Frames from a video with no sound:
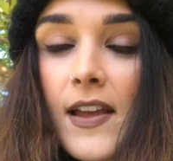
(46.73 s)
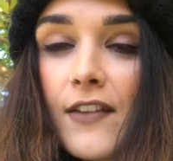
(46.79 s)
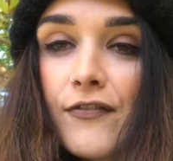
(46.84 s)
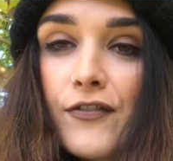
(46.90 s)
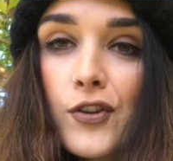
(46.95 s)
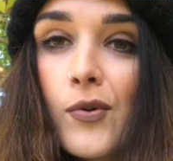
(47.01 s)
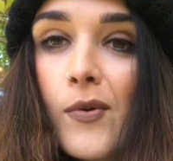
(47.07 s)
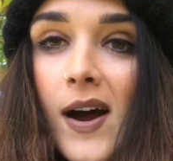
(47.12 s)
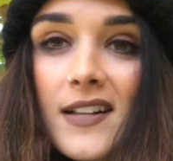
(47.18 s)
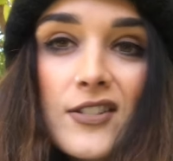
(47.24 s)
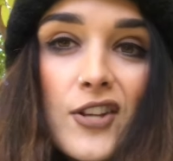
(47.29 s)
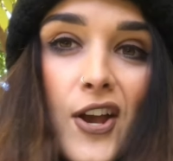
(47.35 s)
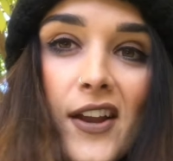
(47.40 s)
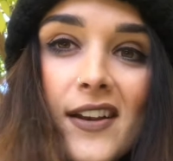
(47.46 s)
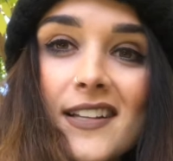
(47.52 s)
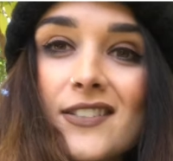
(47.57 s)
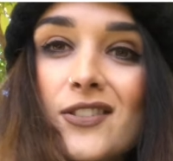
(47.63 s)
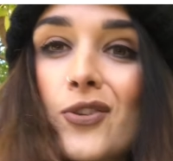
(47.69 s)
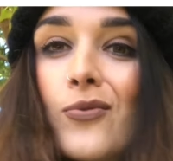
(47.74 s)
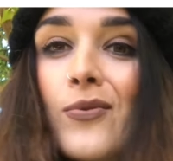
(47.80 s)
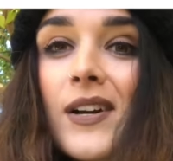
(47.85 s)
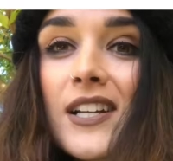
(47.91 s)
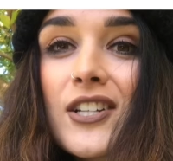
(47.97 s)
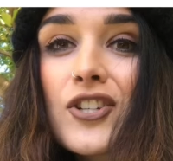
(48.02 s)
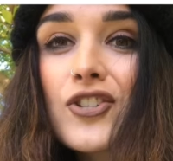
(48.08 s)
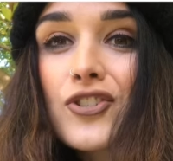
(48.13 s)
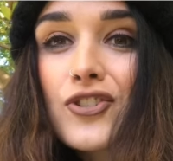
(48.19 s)
if you are turning to
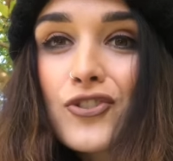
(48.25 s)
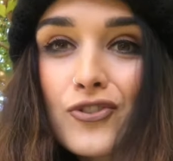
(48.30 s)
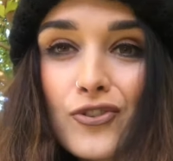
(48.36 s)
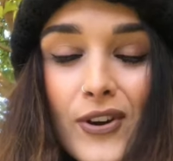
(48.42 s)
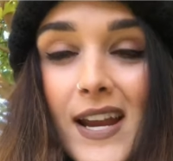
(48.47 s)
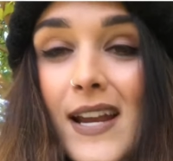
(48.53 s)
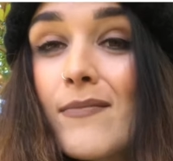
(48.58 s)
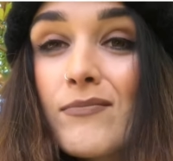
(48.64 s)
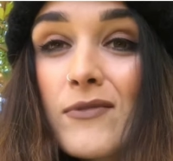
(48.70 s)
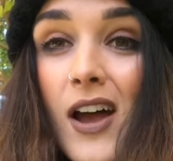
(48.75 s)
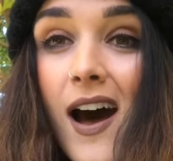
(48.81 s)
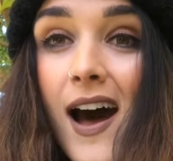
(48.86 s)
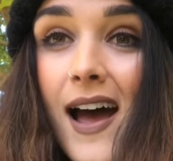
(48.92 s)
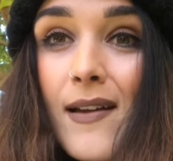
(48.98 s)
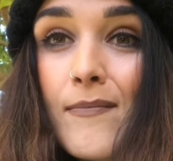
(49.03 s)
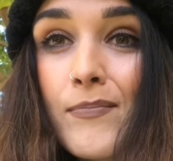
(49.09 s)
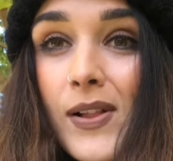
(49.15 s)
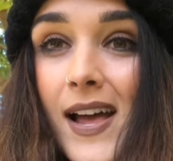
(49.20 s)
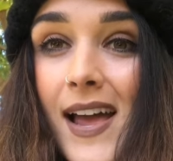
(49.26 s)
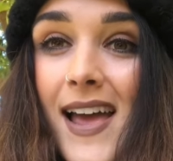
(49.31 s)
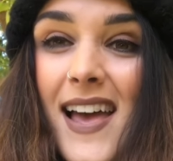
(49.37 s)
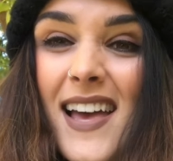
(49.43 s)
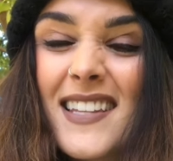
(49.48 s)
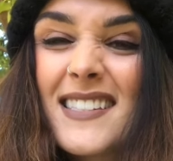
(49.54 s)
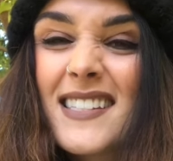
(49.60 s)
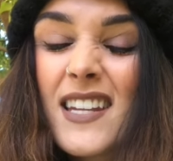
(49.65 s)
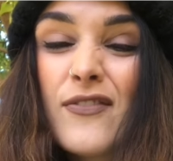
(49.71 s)
extreme diet plans,